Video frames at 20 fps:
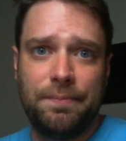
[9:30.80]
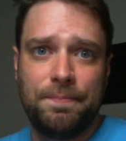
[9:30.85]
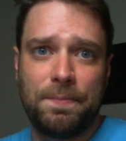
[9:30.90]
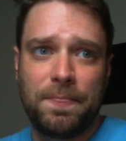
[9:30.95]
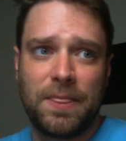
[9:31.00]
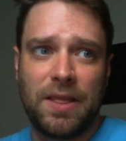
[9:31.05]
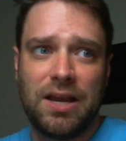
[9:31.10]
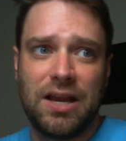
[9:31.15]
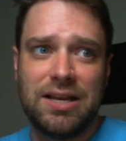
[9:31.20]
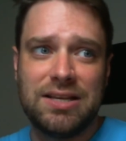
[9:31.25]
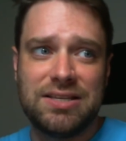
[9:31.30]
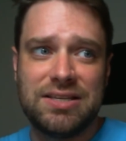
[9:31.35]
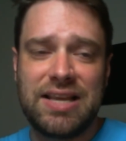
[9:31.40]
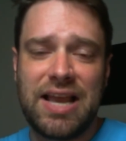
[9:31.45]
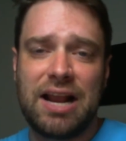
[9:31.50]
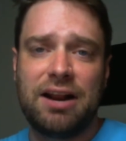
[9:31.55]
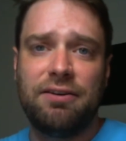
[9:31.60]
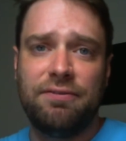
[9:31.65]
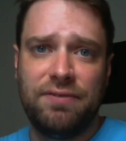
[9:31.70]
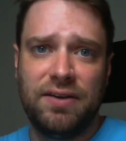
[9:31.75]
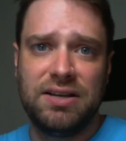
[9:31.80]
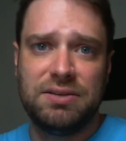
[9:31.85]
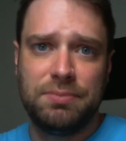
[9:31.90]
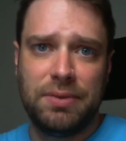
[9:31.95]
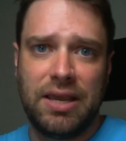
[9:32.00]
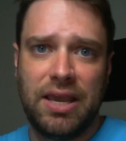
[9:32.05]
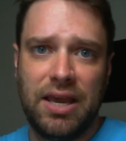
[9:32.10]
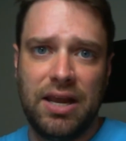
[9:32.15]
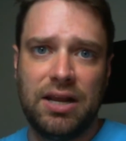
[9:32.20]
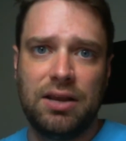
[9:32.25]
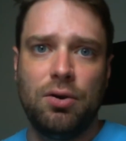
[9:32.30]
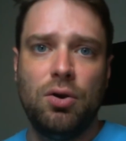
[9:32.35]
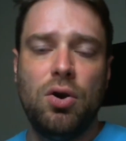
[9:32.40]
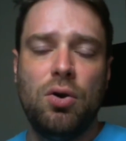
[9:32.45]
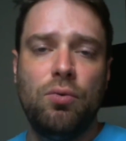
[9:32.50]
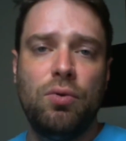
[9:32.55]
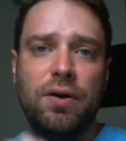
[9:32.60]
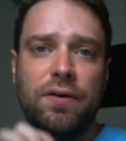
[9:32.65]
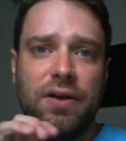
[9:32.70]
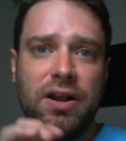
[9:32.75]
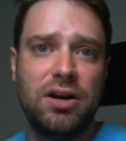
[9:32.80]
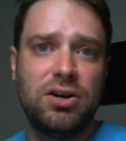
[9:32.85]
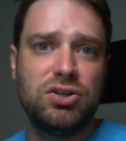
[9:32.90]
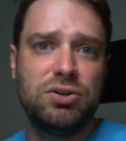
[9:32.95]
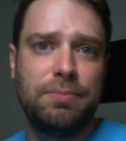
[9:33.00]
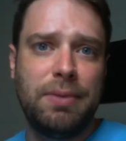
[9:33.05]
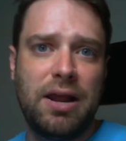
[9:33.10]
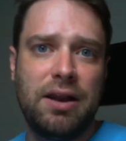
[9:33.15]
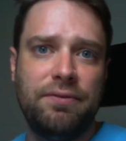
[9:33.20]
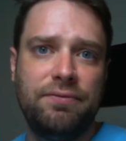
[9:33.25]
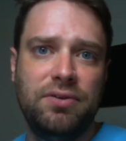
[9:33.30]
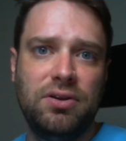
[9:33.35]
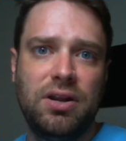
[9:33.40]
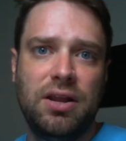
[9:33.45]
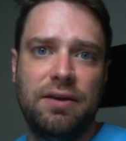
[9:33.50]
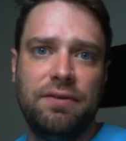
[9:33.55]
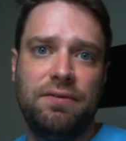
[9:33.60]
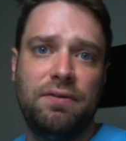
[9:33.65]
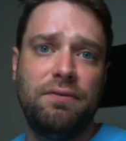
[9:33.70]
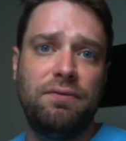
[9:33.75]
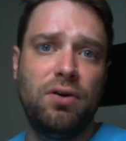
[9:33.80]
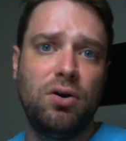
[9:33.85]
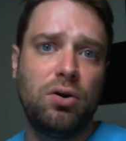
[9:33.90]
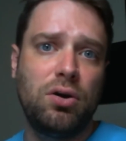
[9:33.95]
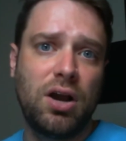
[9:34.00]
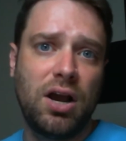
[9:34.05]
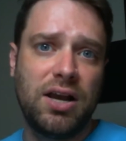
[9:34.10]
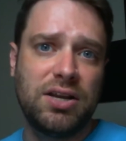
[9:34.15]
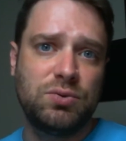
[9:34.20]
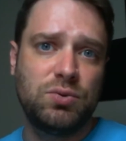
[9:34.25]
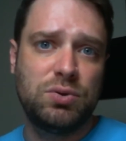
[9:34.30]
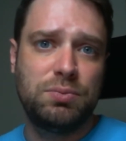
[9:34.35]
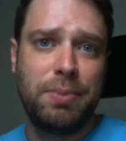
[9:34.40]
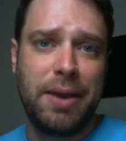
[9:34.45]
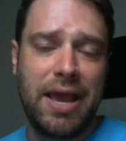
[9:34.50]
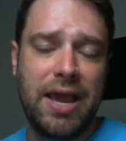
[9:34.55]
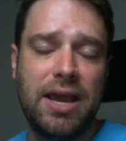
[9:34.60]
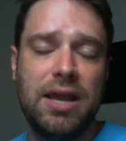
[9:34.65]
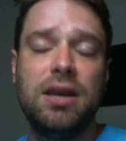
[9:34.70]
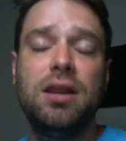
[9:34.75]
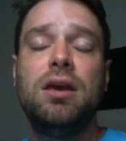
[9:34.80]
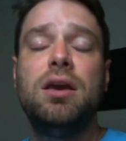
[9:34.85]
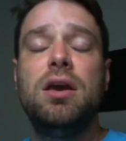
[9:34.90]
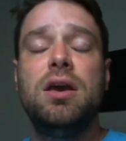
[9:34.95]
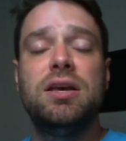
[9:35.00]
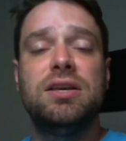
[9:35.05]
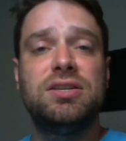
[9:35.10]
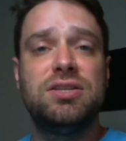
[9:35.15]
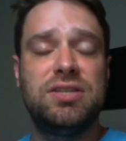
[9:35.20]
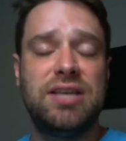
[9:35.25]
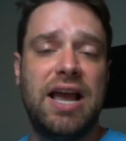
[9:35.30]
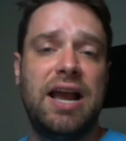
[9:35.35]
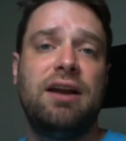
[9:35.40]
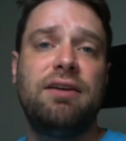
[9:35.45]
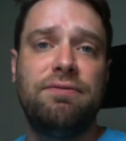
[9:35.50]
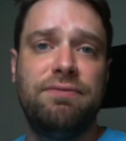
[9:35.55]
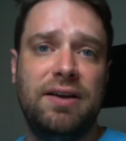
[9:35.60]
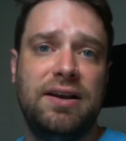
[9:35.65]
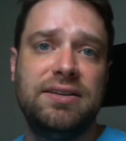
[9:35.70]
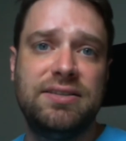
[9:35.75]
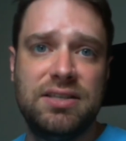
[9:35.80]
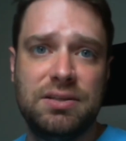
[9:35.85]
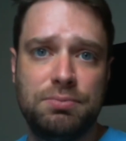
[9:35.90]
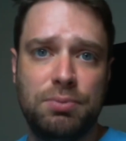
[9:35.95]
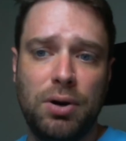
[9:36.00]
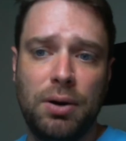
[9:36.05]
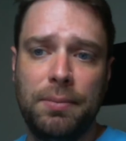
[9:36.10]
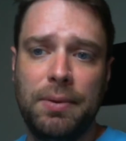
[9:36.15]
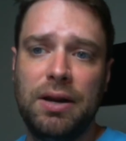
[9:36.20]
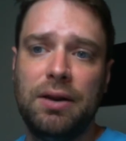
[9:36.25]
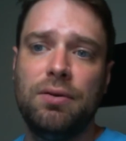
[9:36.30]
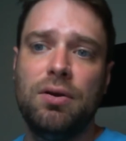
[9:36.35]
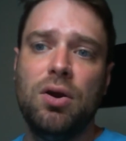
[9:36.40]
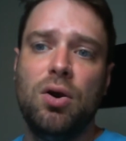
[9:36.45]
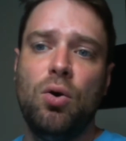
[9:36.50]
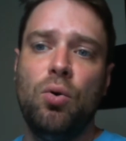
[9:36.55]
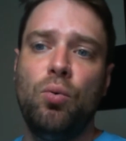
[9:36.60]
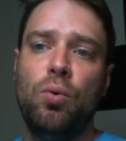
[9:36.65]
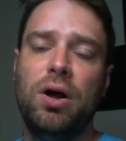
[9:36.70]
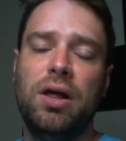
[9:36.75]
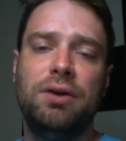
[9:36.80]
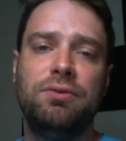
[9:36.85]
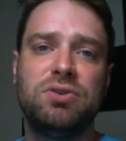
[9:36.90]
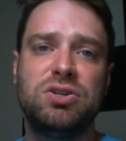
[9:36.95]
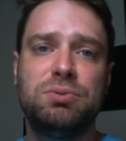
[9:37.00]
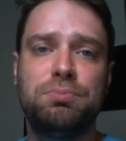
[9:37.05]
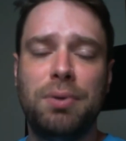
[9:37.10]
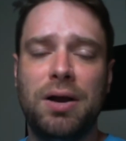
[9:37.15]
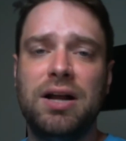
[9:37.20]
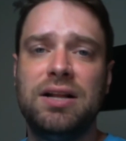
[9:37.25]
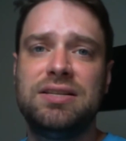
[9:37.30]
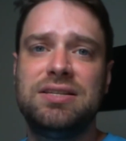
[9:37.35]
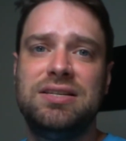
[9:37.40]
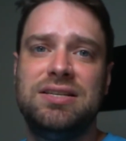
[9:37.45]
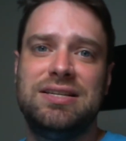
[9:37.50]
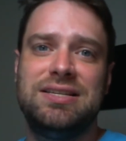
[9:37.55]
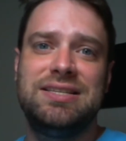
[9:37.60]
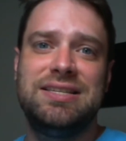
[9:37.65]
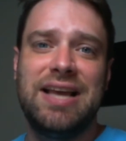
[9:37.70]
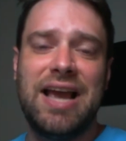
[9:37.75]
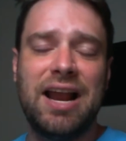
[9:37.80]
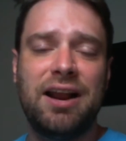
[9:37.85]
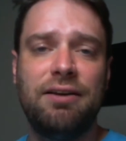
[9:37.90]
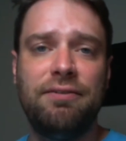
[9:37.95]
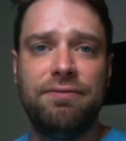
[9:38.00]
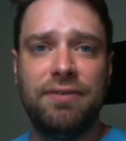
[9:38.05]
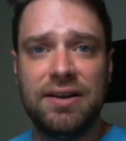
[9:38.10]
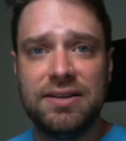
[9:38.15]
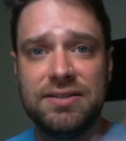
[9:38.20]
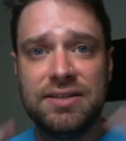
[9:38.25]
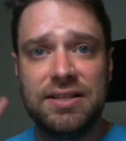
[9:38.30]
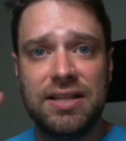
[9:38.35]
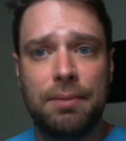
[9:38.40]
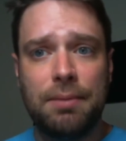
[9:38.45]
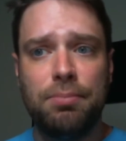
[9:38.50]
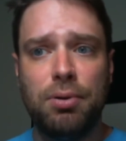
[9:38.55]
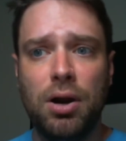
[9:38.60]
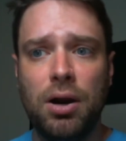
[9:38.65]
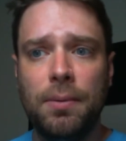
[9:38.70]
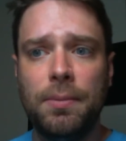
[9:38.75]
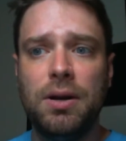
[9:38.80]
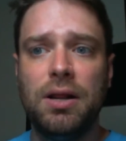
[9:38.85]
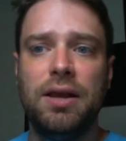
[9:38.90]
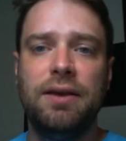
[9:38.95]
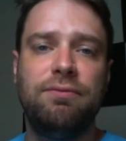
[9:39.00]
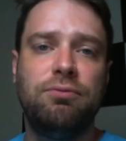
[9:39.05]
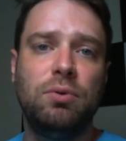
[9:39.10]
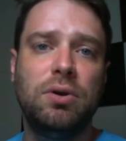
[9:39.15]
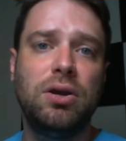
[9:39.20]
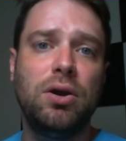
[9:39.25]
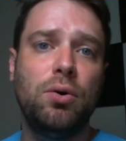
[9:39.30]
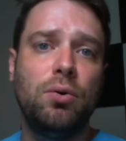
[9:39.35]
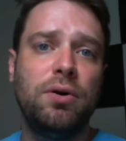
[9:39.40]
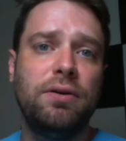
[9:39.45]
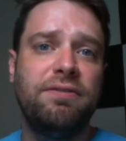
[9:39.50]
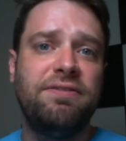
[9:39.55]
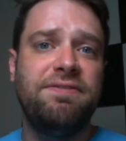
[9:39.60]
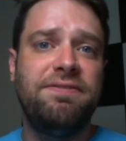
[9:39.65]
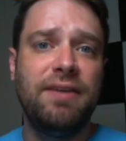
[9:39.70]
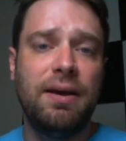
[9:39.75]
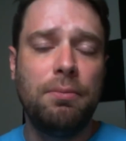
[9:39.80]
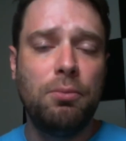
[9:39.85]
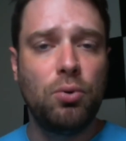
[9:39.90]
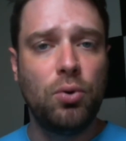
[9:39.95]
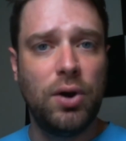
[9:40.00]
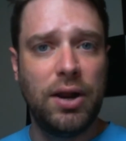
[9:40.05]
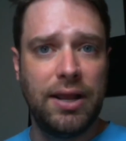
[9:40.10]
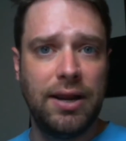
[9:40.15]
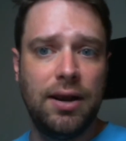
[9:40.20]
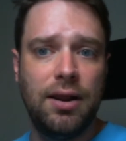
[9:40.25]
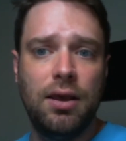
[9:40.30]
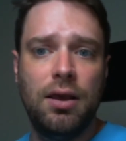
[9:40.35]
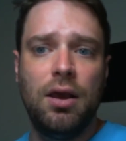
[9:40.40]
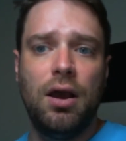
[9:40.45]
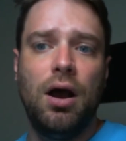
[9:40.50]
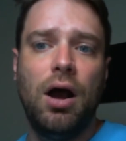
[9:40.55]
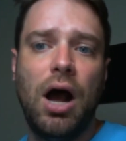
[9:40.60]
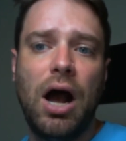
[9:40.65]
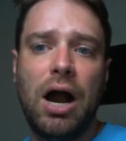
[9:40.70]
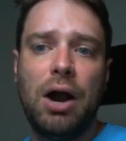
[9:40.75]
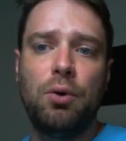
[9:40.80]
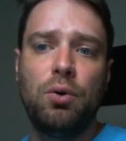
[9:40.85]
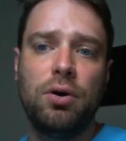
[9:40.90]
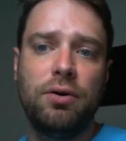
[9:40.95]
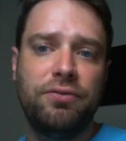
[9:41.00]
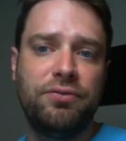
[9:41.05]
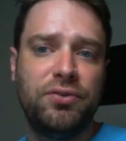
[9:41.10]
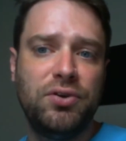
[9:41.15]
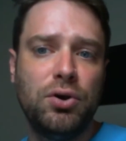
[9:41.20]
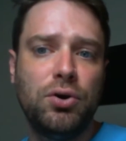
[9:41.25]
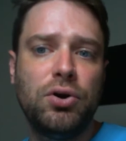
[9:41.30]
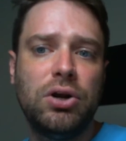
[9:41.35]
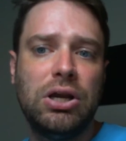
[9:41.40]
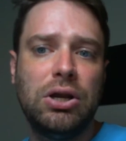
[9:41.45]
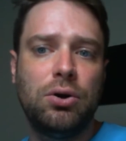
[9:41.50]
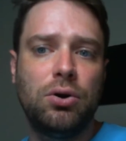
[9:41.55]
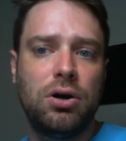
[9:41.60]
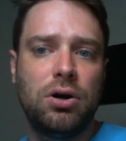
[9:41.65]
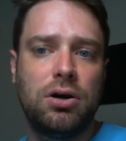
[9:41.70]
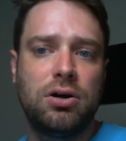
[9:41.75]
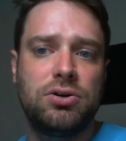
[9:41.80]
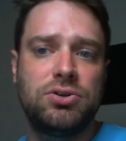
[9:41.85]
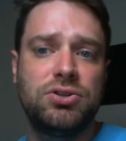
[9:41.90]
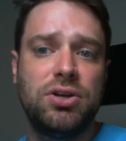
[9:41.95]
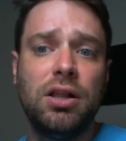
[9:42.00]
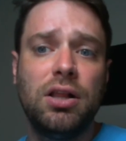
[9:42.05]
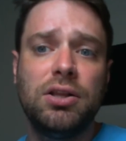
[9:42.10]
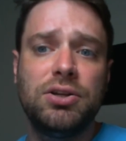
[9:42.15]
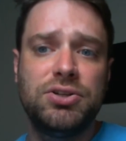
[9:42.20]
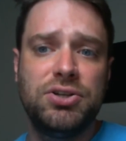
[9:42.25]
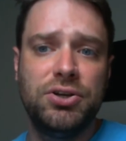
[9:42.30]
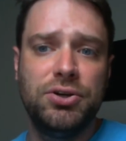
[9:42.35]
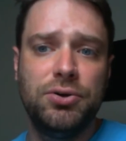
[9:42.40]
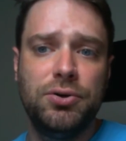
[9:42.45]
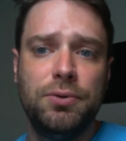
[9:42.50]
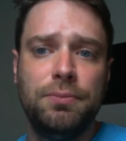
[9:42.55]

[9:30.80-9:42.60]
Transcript: a sacrifice mechanic. Whenever it enters the battlefield, if evoke cost was paid, sacrifice is permanent. Well, in response to sacrificing that permanent, if we go and Ephemerate our Fury or our Solitude,